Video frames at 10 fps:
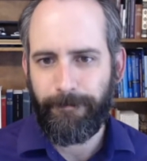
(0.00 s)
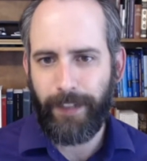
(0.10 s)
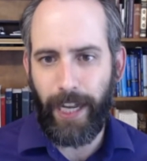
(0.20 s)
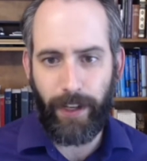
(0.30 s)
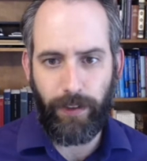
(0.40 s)

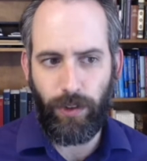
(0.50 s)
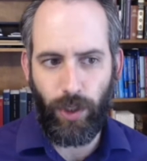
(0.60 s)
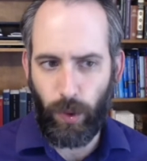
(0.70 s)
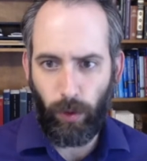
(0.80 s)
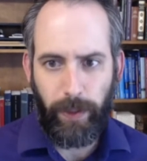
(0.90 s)
And
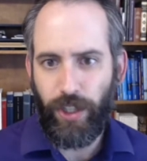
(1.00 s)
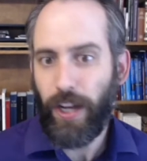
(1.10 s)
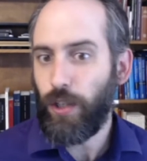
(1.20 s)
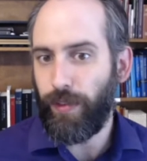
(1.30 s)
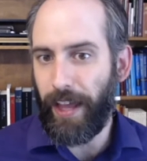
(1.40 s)
you will be
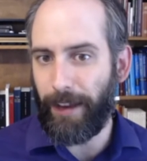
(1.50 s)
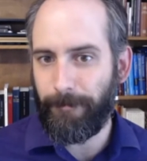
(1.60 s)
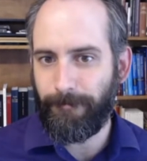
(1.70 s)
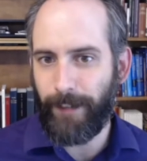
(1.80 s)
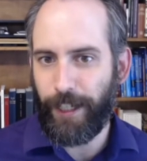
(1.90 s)
judged for that,
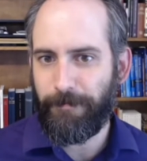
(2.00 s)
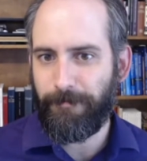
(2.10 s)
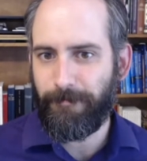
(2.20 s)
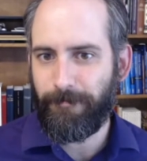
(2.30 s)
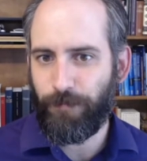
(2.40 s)
right?
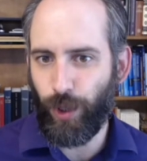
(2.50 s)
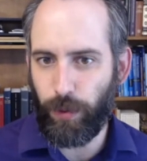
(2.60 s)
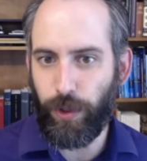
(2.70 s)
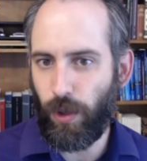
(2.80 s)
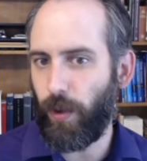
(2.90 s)

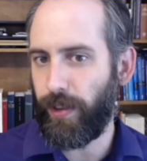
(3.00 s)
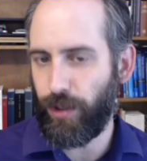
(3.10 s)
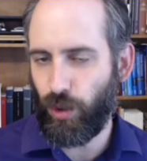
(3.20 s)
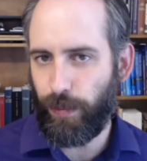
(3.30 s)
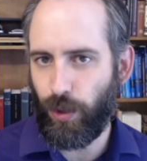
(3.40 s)
We're told in the
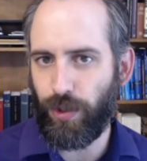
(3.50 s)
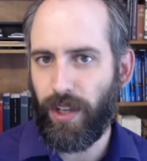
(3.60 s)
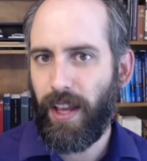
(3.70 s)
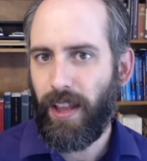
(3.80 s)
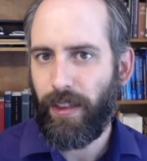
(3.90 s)
scriptures
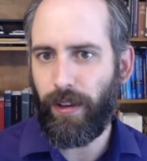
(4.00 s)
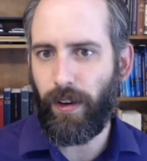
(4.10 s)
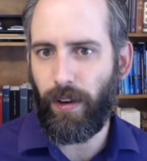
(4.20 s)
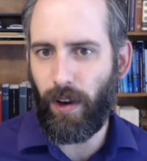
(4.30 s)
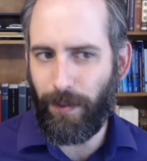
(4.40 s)
that
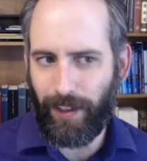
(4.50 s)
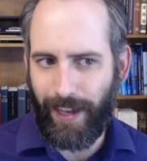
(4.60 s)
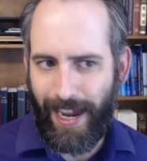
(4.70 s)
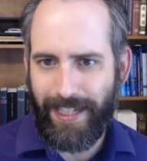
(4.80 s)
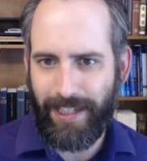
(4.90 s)
on the
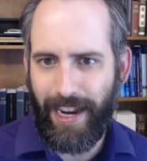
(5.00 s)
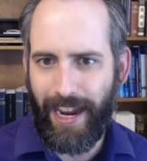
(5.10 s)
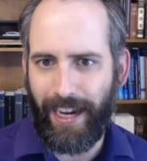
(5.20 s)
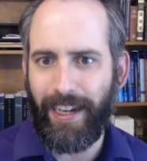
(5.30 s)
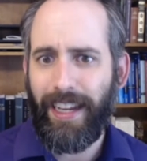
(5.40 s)
last
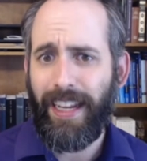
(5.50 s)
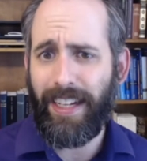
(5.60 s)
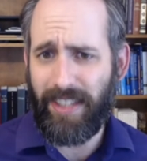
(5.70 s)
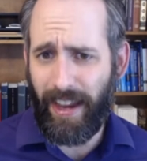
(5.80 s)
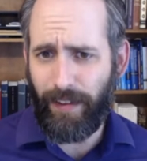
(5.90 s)
day,
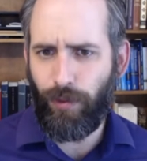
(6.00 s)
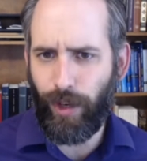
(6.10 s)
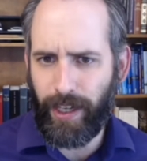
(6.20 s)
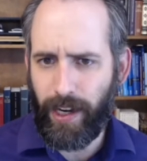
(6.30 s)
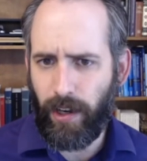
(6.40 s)
it's every
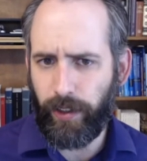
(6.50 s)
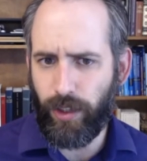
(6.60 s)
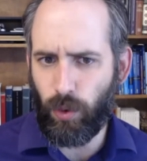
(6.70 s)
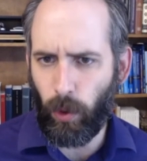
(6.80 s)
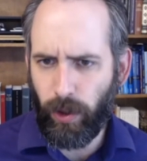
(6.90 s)

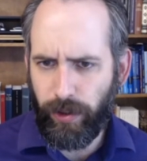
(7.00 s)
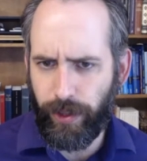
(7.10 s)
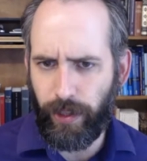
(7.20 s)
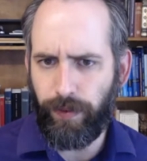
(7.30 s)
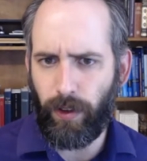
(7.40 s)
careless word
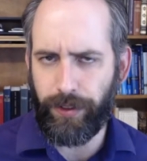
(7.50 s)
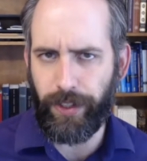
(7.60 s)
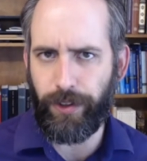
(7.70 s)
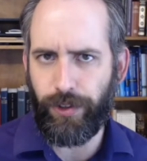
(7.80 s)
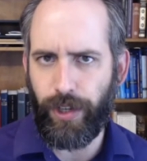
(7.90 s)
that falls
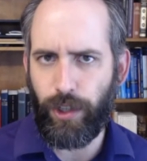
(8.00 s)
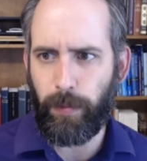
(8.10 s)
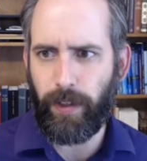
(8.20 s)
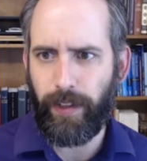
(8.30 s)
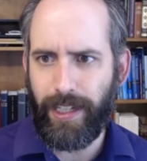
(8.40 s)
under
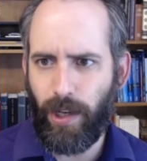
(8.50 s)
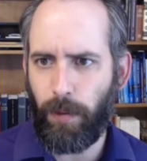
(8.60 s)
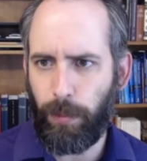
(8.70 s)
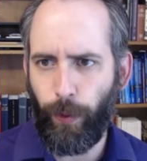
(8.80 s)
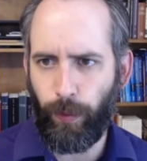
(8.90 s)
judgment. That's how
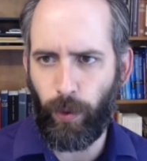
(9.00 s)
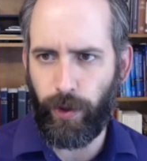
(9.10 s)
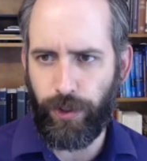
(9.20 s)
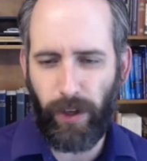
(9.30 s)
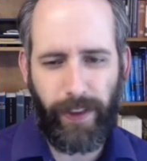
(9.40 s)
important
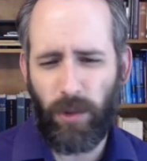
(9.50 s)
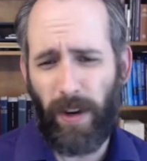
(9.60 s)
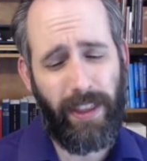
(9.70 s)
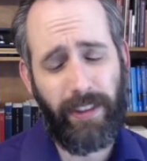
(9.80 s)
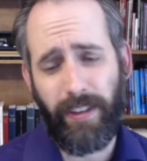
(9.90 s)
words are. That's
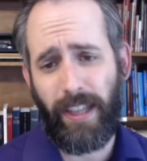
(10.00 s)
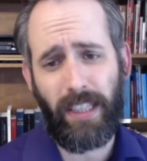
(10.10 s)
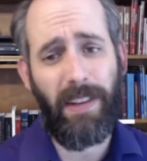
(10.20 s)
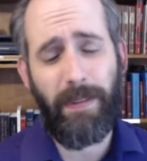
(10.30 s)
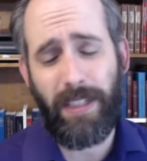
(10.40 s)
why I think the ninth
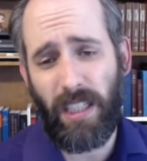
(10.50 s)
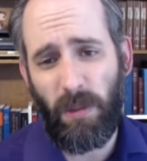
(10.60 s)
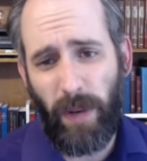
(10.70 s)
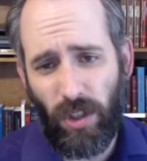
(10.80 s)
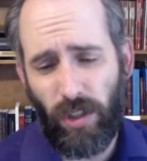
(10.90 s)
commandment is
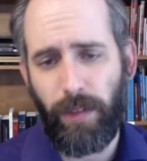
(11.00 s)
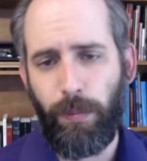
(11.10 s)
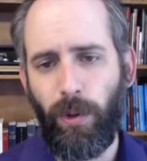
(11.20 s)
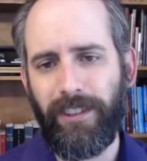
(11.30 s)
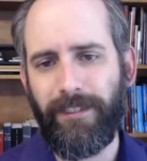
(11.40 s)
especially
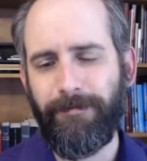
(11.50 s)
important.